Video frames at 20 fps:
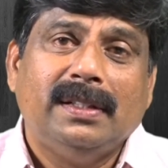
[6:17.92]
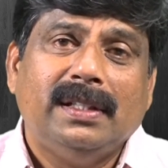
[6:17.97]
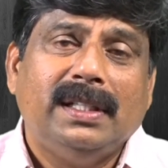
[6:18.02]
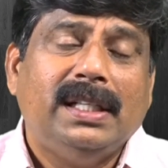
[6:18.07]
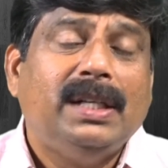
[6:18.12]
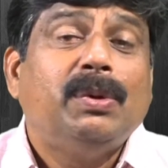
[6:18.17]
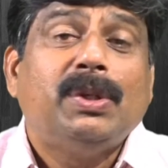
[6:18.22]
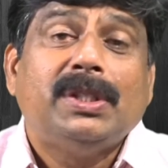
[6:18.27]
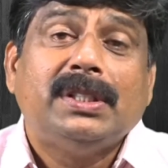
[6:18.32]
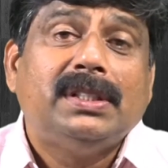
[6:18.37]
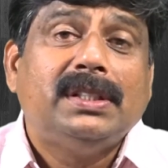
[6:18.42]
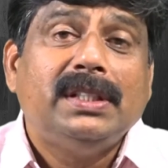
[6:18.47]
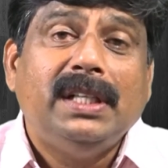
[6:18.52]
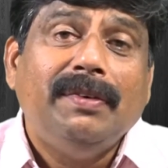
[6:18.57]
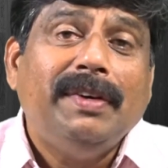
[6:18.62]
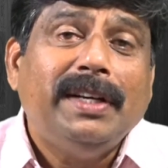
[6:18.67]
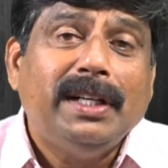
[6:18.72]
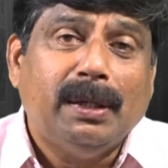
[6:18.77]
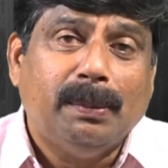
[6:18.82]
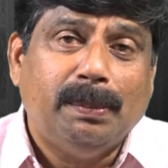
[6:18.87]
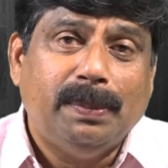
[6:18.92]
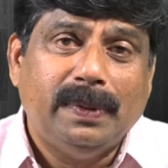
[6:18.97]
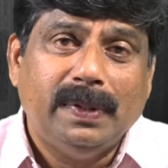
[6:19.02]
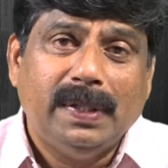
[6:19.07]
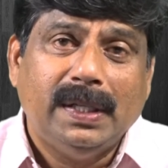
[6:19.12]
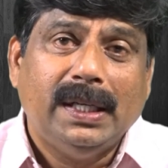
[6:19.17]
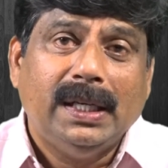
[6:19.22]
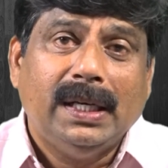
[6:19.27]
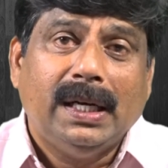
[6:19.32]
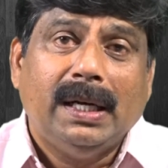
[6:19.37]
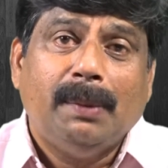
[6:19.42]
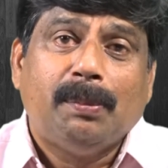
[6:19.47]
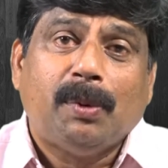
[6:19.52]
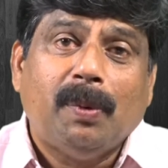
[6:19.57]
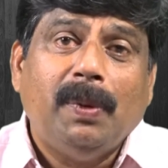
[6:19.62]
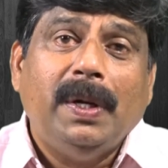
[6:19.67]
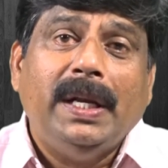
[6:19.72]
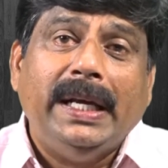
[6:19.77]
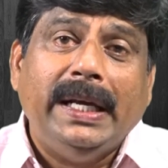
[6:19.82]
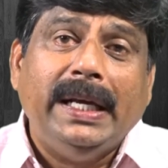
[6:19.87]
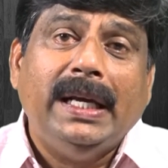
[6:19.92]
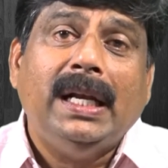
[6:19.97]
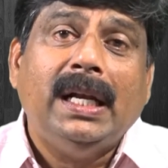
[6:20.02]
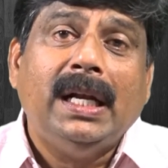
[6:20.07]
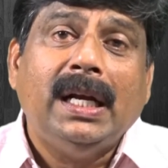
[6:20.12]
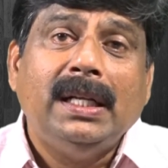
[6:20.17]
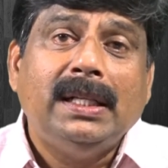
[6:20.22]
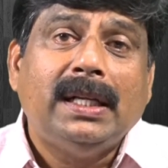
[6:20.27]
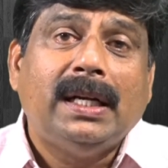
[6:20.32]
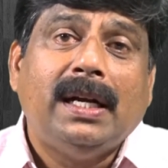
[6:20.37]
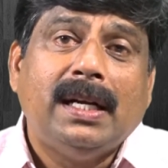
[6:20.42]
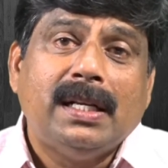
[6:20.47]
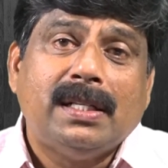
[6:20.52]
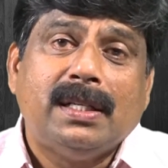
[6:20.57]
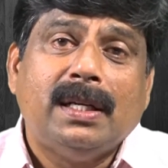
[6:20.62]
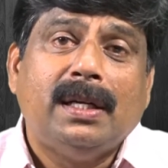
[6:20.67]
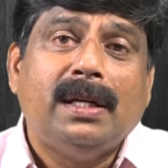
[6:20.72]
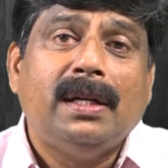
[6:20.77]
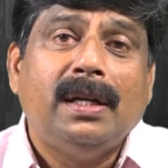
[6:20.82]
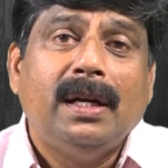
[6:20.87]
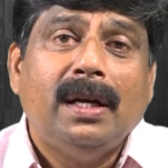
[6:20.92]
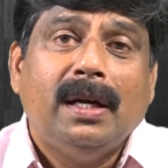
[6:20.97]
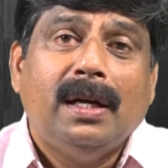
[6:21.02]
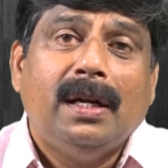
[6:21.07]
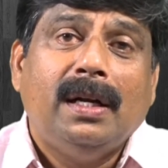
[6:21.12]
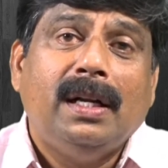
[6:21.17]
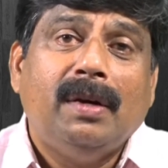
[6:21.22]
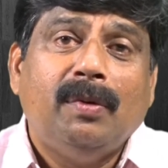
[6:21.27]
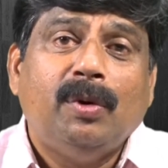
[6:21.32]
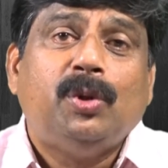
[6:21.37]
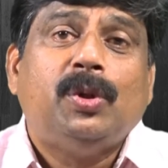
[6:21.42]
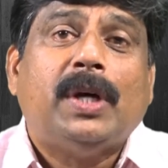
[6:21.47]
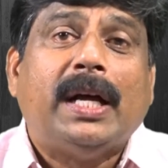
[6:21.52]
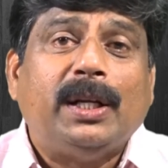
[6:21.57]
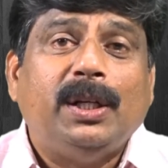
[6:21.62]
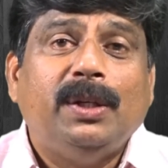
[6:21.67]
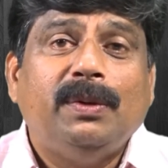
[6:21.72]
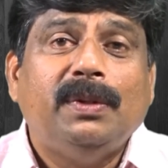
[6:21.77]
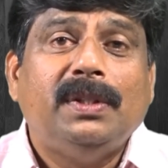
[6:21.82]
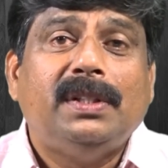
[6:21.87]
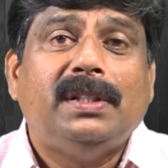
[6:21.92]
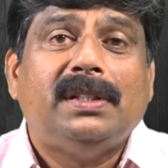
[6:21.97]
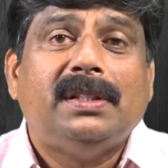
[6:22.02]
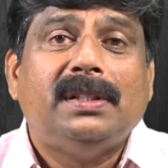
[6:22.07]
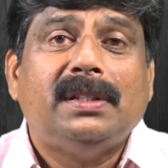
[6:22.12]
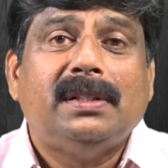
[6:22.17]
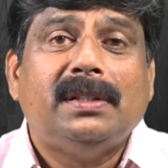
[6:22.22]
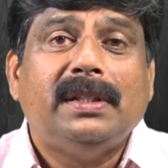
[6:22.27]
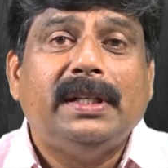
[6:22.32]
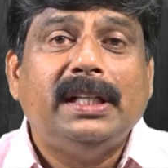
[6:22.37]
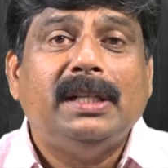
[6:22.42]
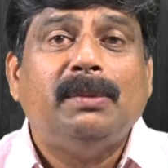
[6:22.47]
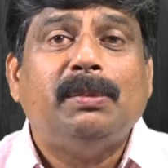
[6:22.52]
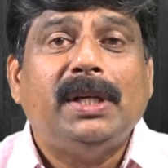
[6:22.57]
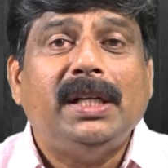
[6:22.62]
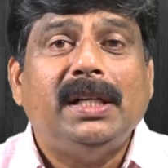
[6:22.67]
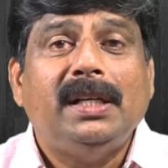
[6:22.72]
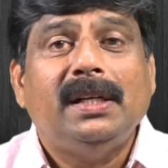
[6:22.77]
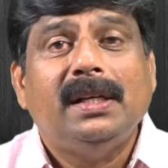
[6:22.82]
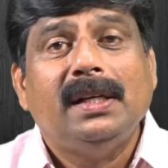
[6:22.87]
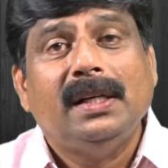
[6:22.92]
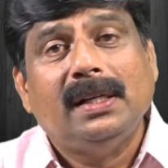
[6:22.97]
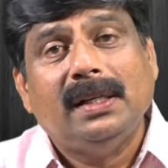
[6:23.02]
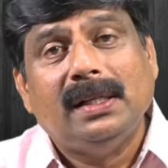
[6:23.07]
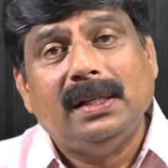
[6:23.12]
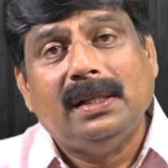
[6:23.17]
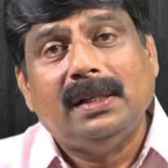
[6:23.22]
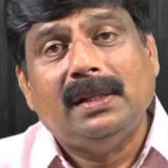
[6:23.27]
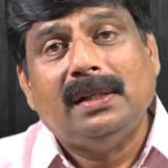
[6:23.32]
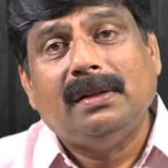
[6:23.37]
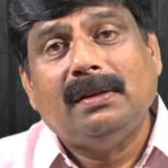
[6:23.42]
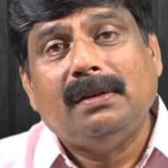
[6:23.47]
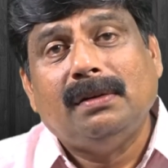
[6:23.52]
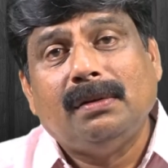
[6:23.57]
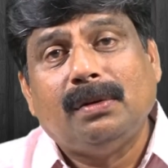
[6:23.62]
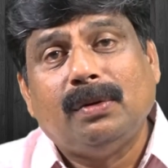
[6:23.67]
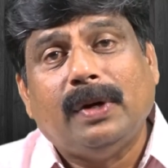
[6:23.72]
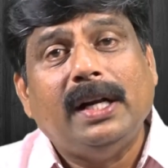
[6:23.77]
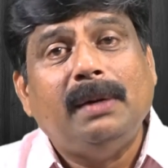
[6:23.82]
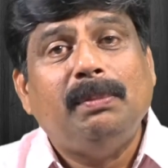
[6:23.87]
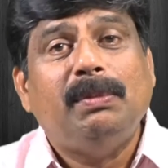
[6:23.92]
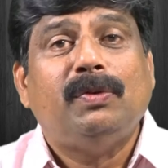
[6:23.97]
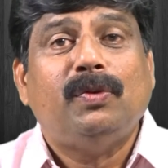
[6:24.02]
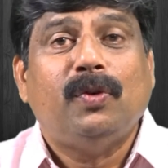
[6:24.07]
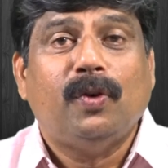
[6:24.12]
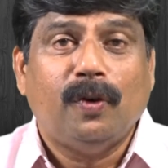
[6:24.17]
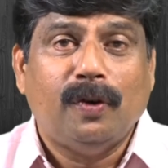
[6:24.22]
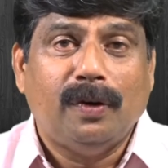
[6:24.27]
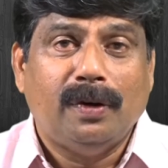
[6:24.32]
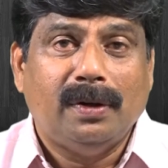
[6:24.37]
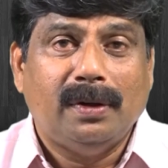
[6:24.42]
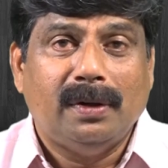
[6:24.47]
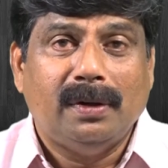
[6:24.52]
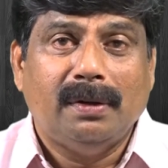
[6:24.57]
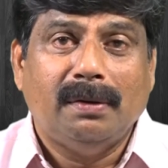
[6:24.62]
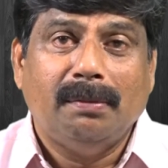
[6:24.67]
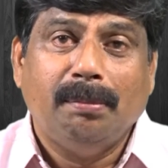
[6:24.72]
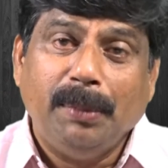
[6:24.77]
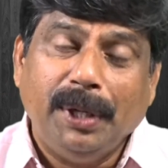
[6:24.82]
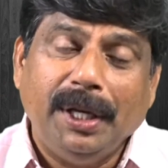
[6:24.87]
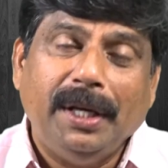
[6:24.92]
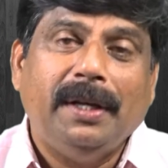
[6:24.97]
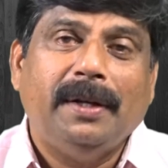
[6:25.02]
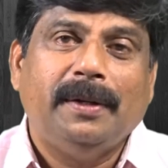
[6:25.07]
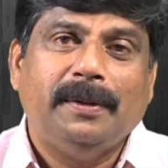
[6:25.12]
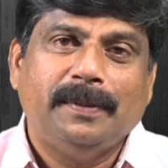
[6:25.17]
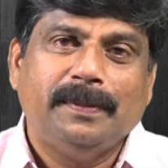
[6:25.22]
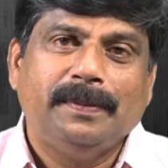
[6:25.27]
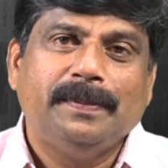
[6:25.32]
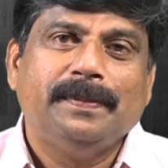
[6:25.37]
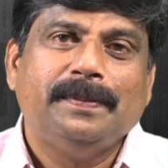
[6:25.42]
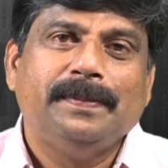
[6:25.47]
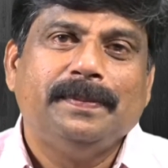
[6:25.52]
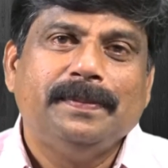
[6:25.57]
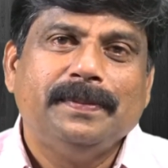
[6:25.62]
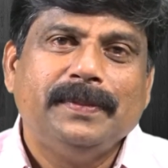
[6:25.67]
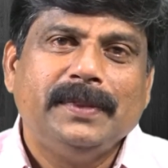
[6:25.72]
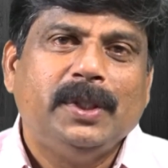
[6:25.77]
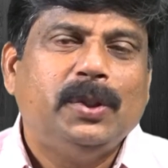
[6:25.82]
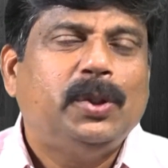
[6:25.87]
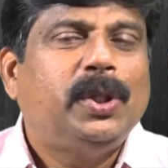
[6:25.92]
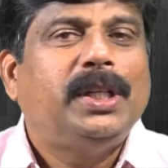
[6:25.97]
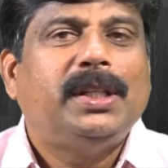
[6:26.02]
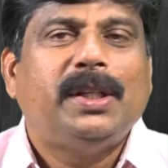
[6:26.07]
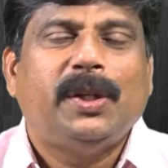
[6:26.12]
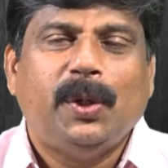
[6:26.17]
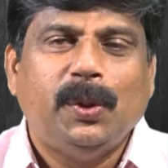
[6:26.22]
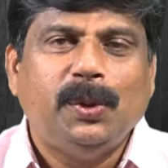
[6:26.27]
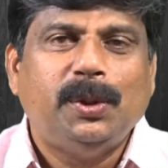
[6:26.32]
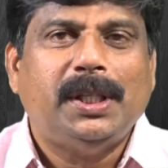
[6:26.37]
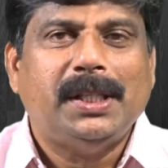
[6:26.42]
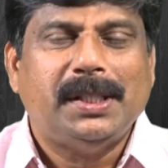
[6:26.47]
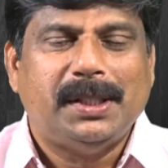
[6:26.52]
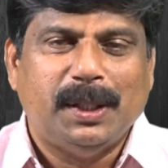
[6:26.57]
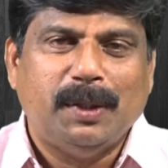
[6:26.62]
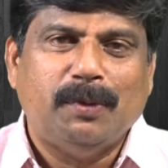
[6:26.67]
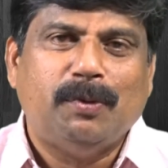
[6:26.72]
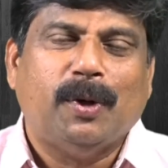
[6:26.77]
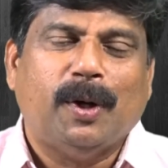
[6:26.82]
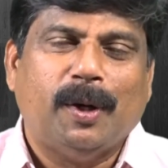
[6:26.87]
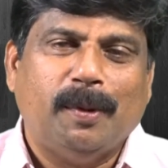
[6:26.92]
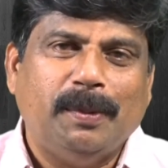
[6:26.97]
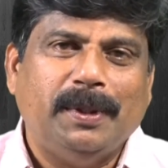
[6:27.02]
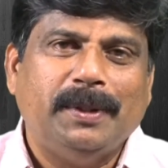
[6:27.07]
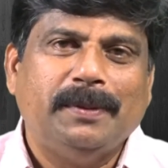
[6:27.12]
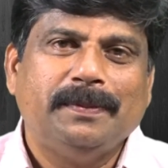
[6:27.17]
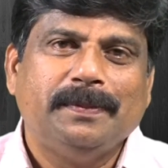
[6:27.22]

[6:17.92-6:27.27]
He was giving up. Probably he learned that lesson never to argue with anybody quite before me. So that was a huge lesson for me.